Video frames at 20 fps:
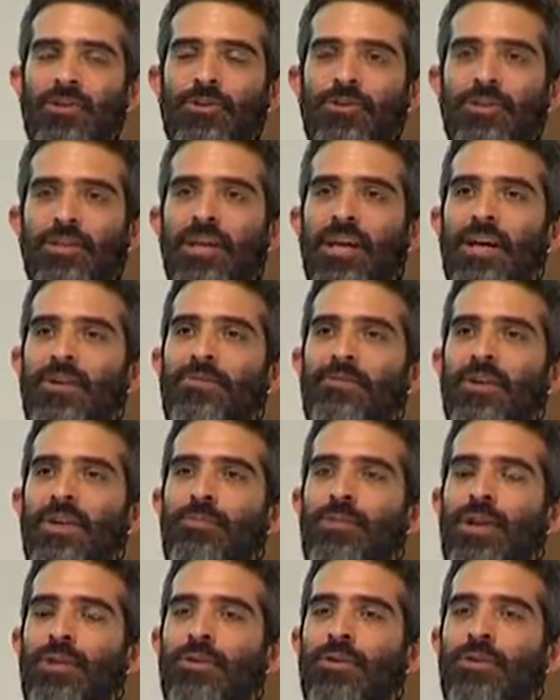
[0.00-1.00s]
Usually I
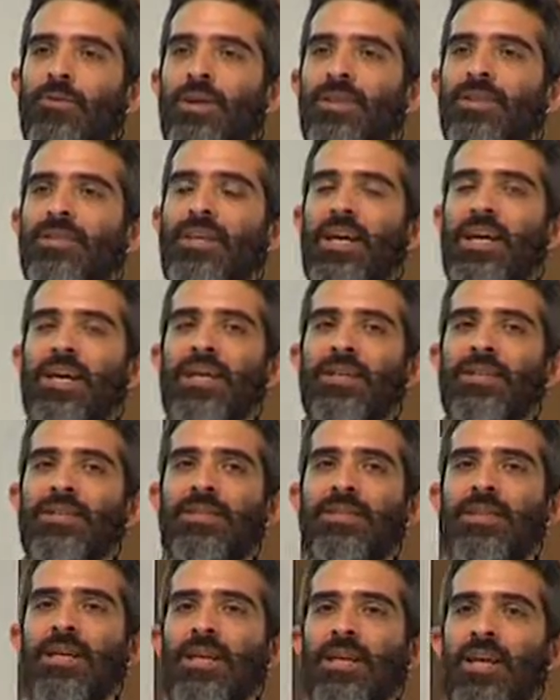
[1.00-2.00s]
frame my request
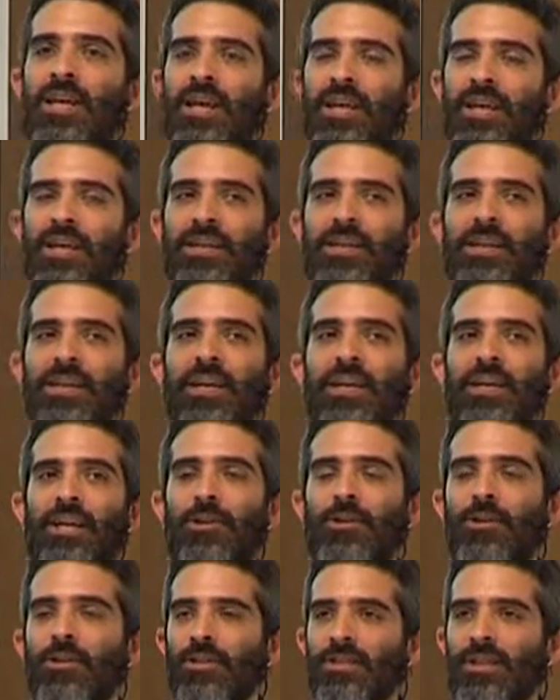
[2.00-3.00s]
as, hey, it
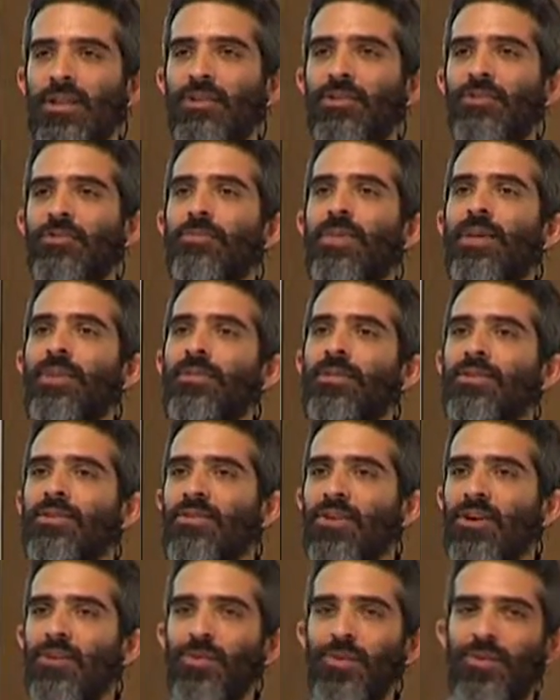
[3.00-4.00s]
looks like you made this
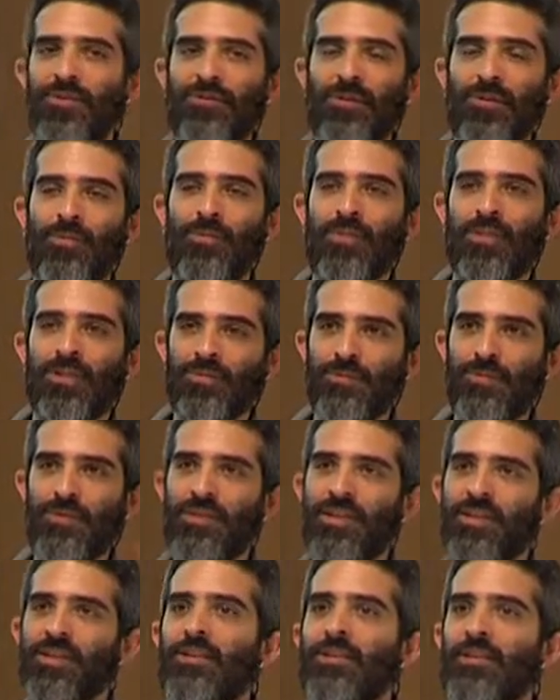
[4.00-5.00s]
tarball from this
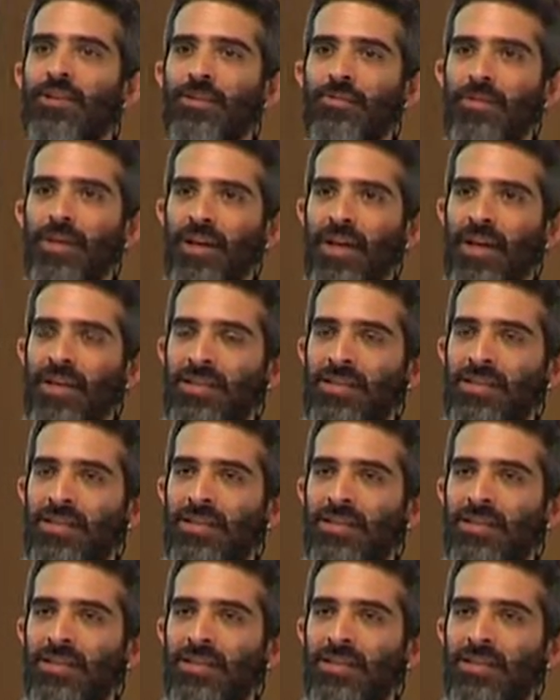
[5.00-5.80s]
particular commit I D.